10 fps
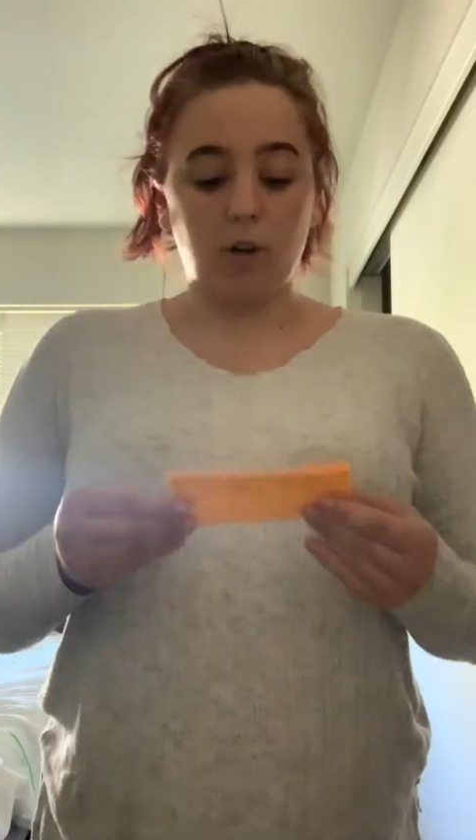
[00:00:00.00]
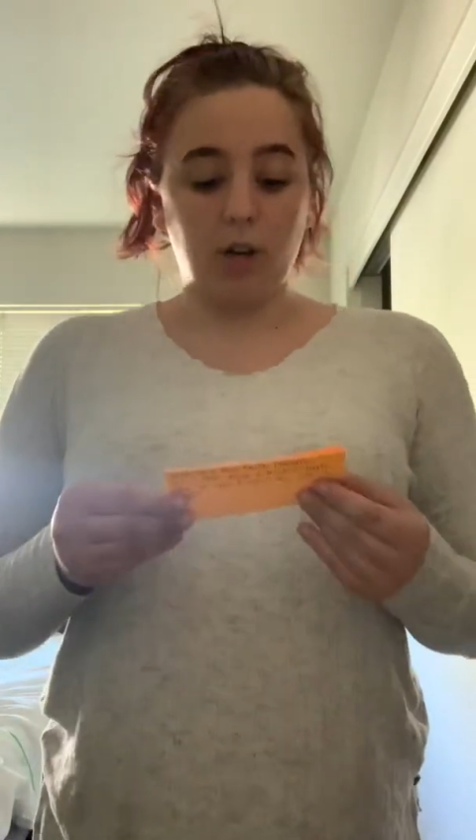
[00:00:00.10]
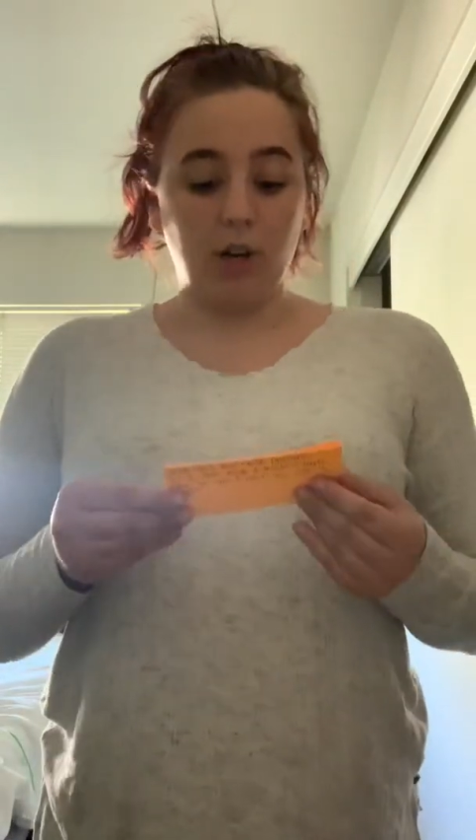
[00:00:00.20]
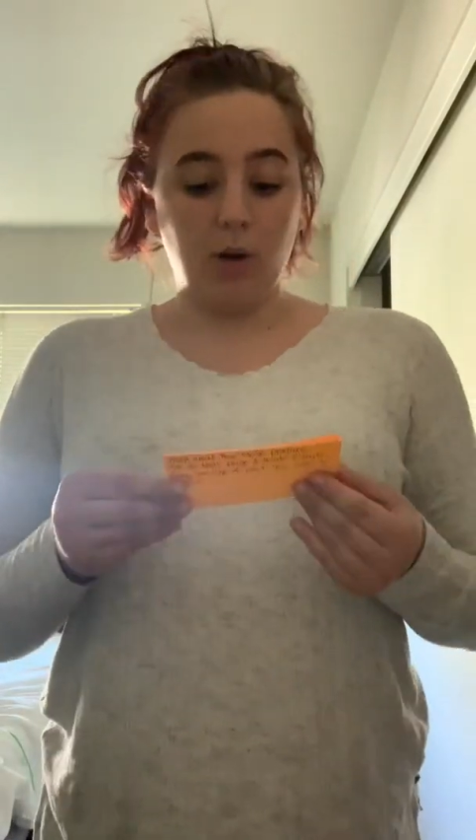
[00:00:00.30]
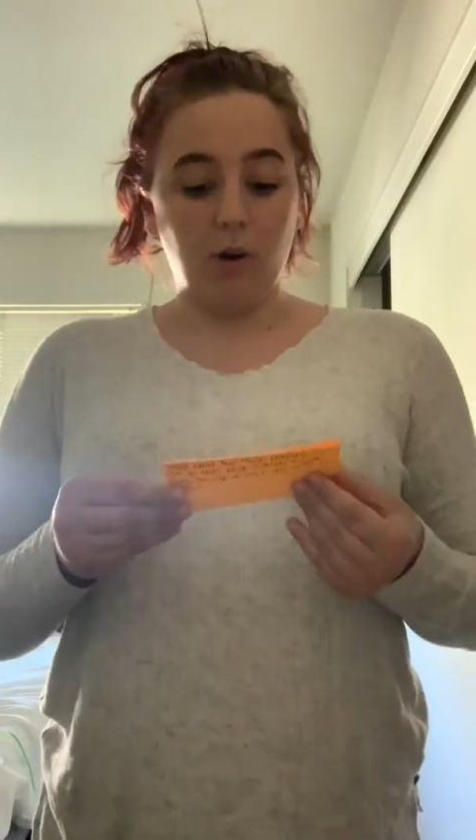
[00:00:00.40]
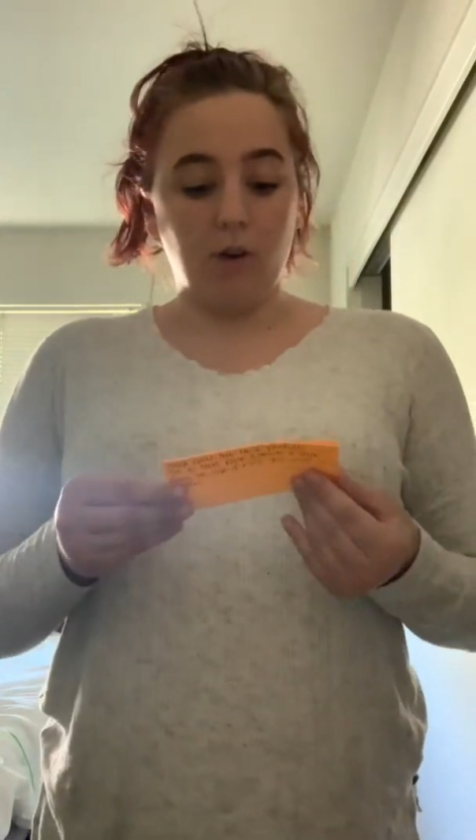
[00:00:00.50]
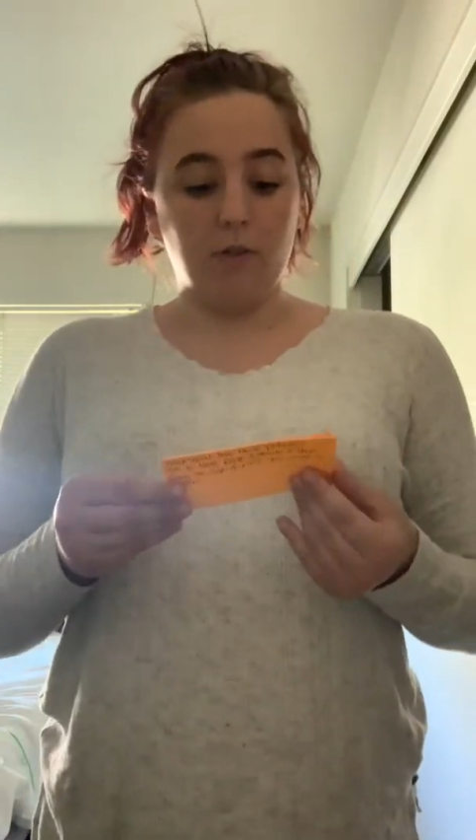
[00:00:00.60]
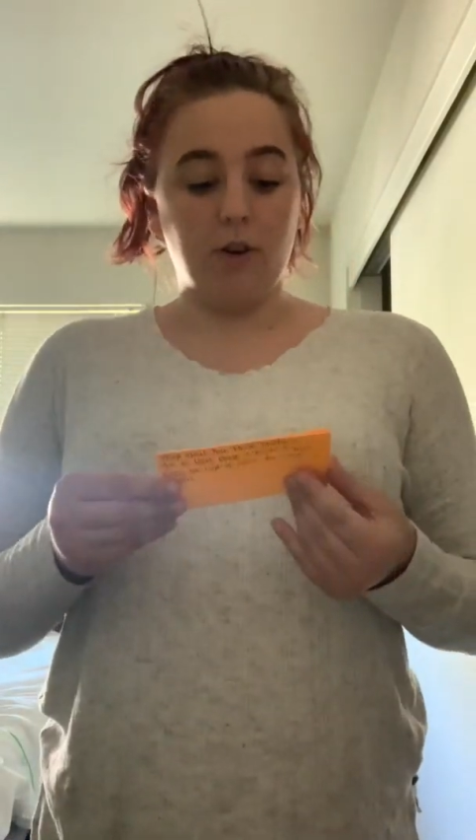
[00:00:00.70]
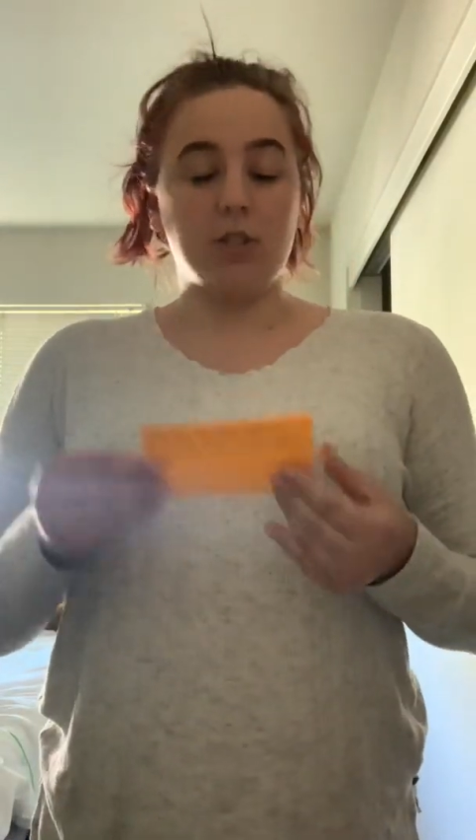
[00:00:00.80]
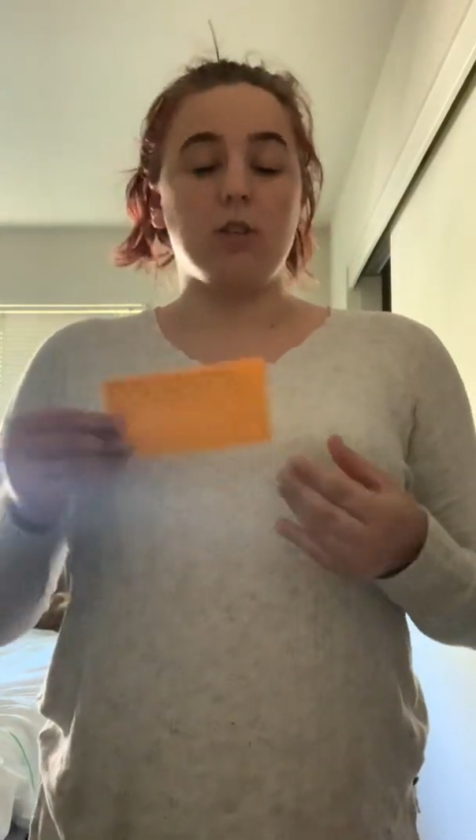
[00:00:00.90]
going to go
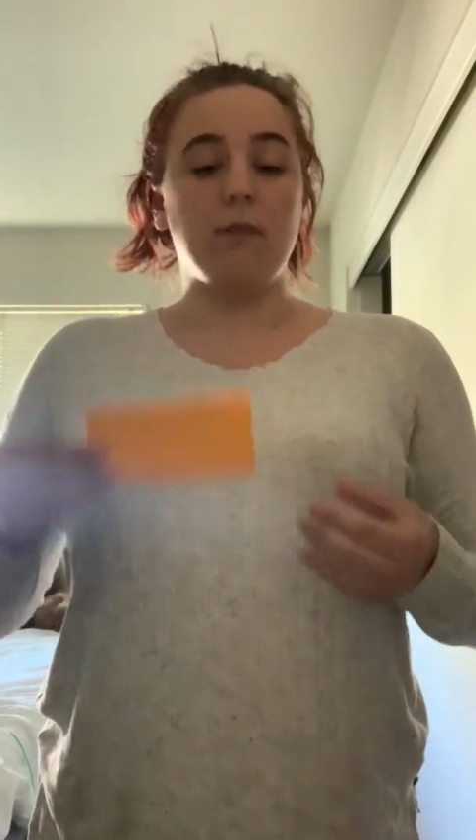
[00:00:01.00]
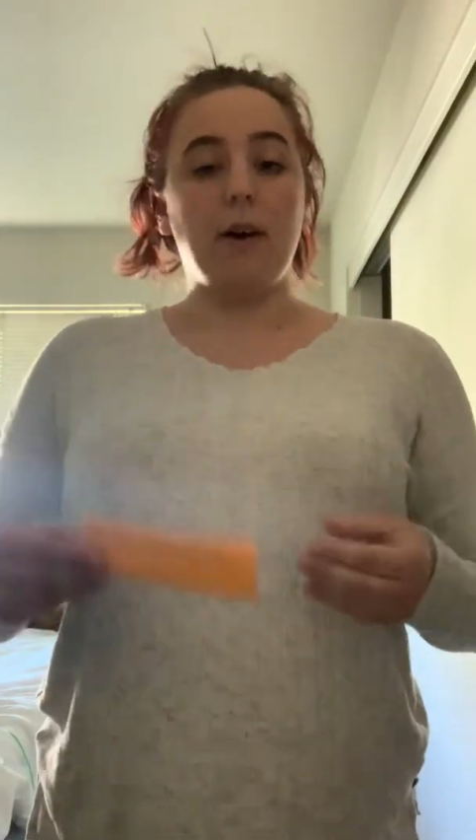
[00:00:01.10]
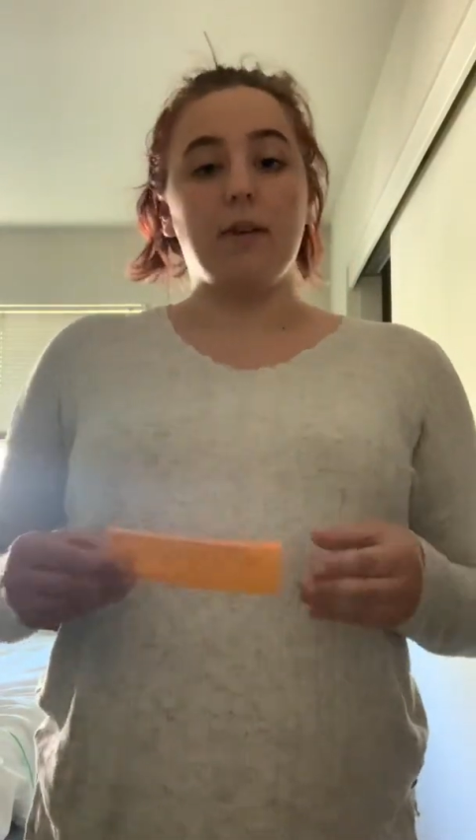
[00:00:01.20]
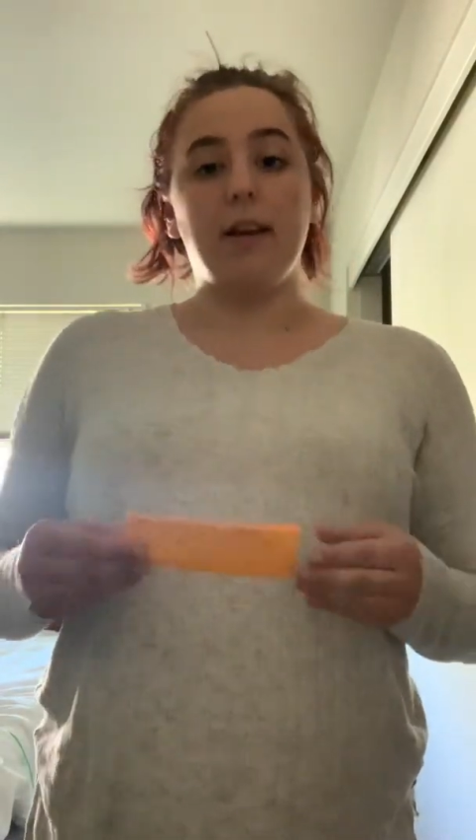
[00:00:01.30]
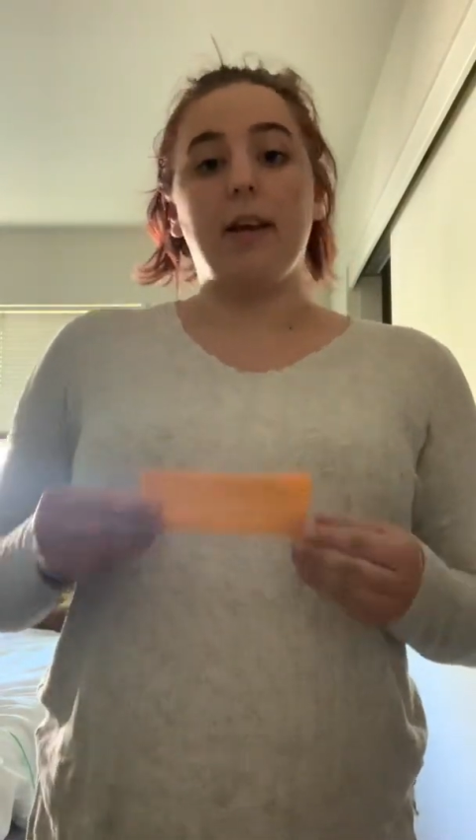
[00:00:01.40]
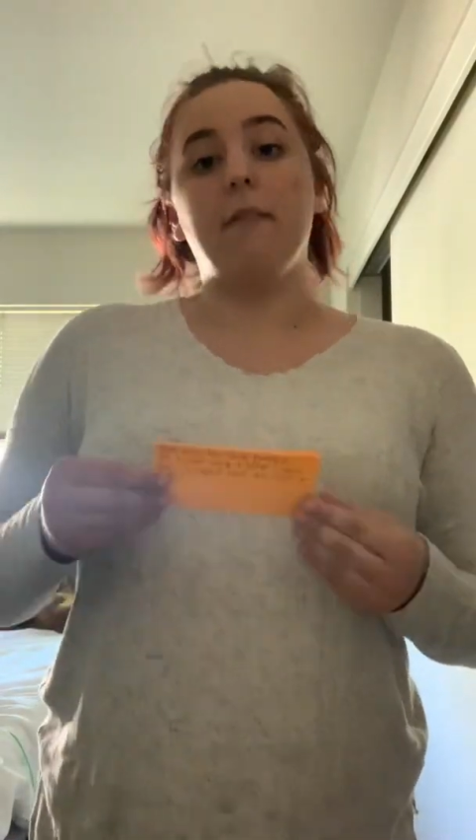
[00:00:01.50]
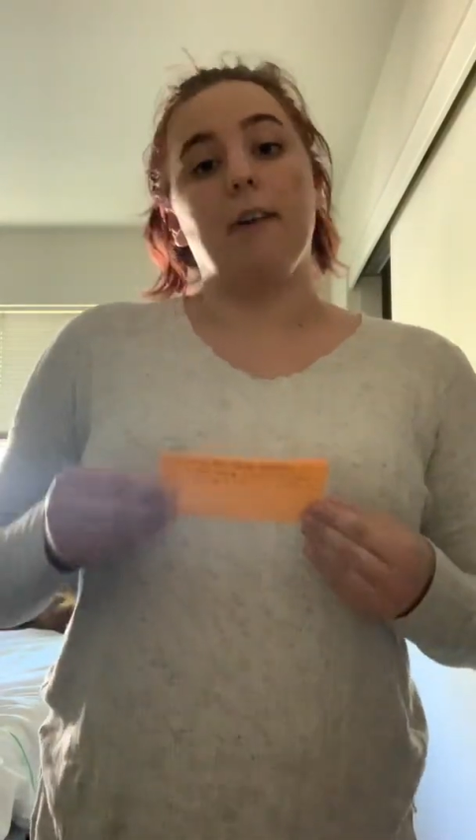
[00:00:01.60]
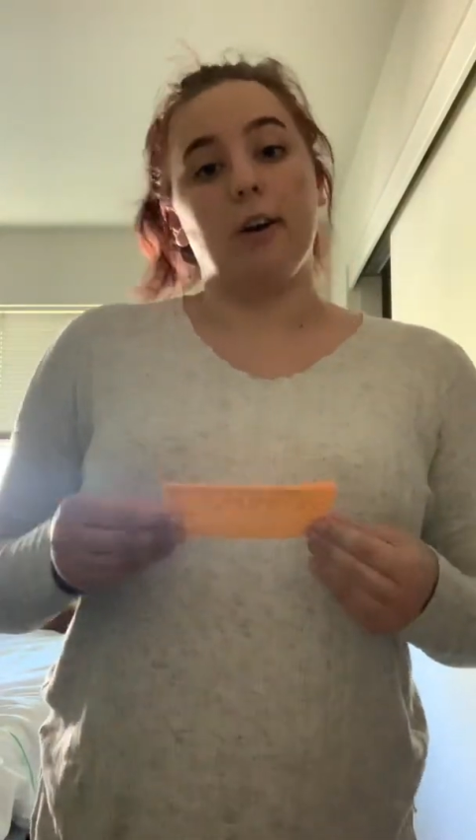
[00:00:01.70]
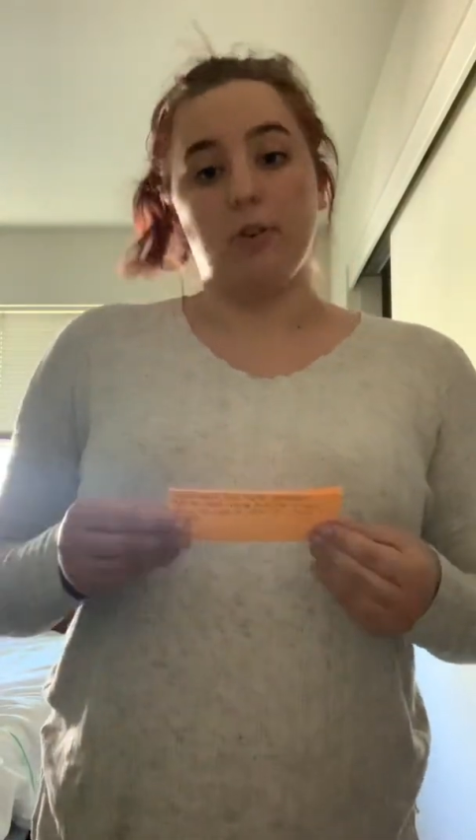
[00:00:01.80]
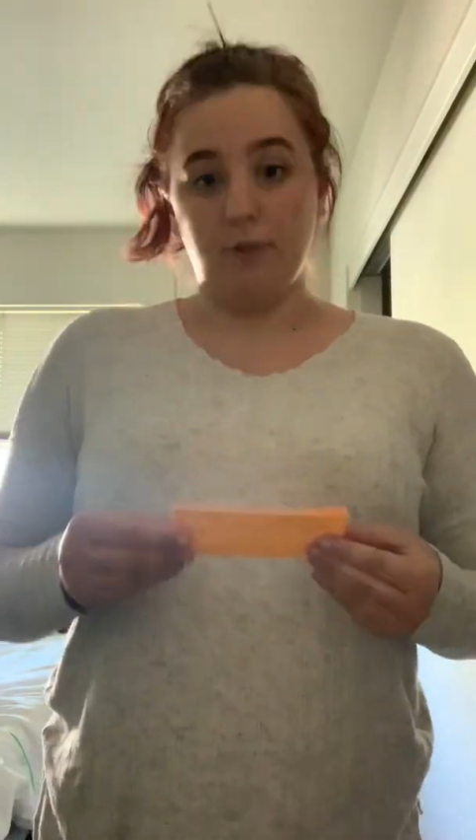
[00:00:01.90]
over surrounding
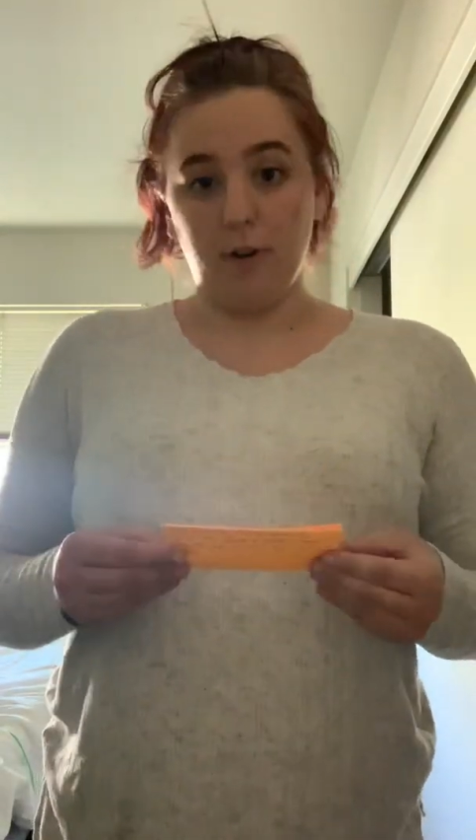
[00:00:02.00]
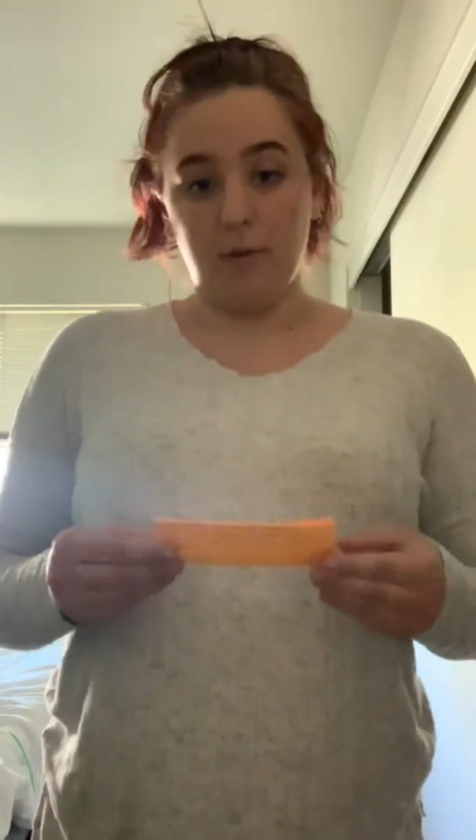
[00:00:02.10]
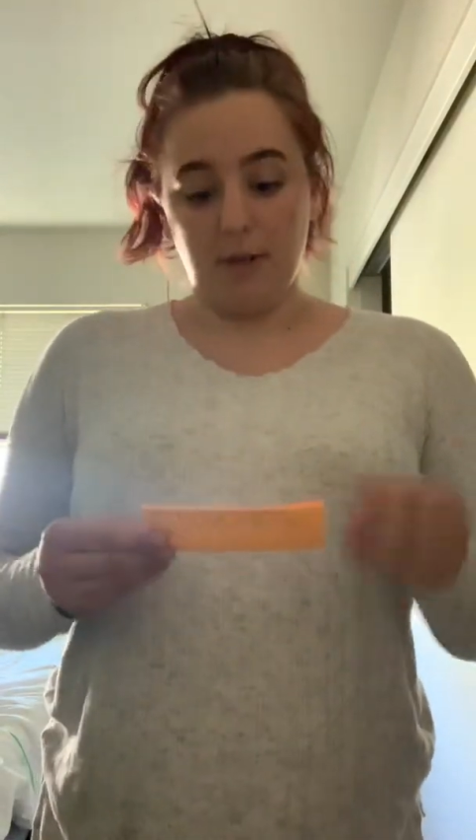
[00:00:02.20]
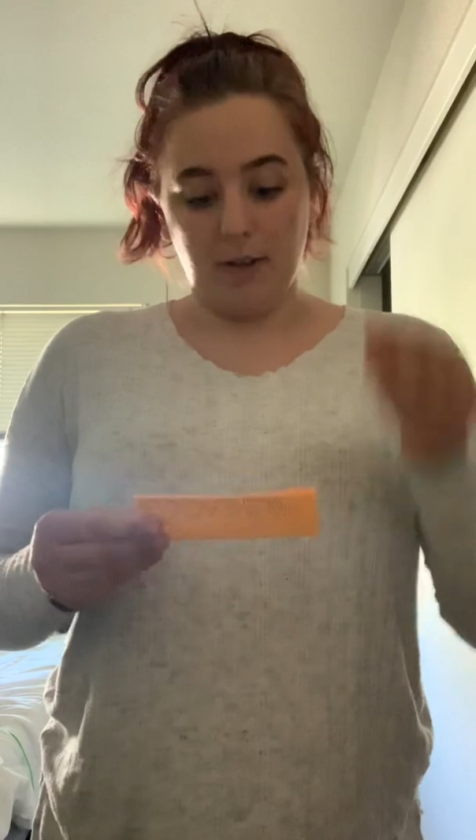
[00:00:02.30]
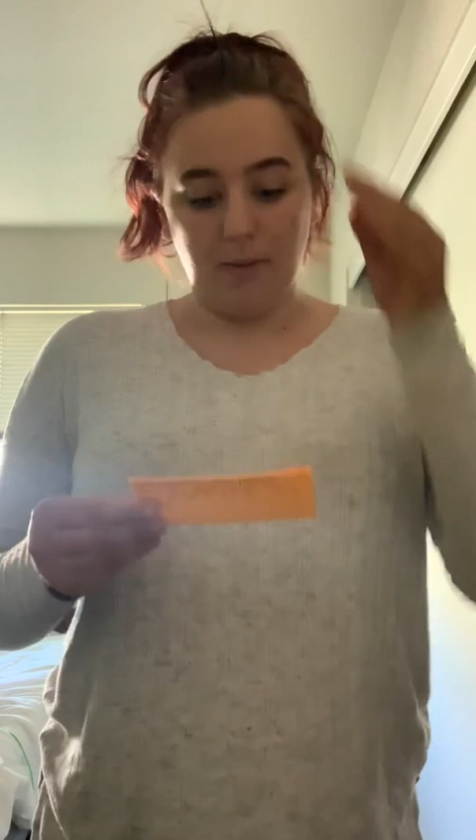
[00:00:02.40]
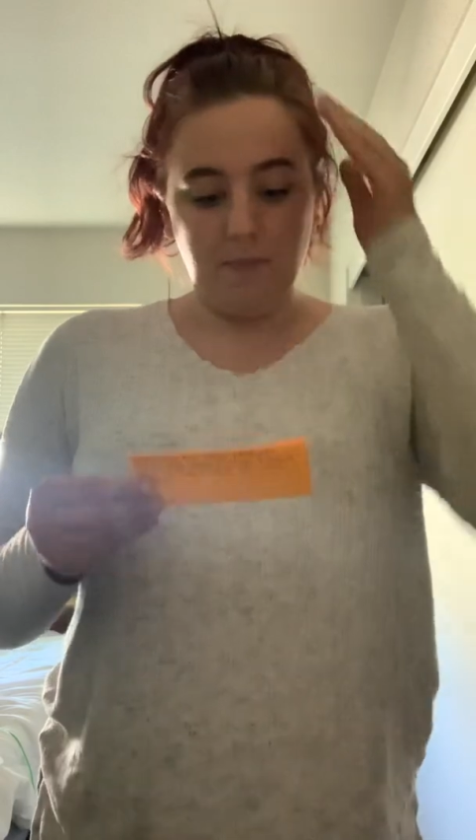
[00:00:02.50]
factory farming.